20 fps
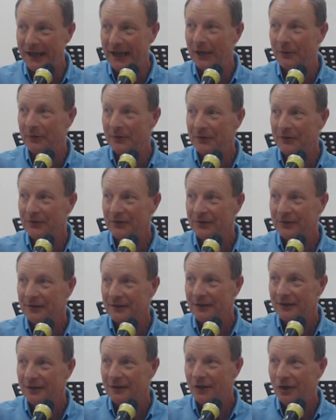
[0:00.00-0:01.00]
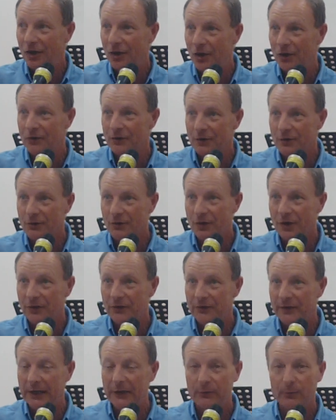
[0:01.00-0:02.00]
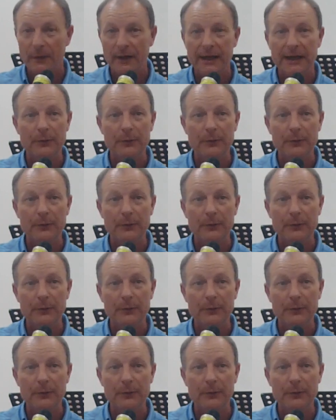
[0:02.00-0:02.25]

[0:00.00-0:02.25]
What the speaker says: ours. On the cross. That's where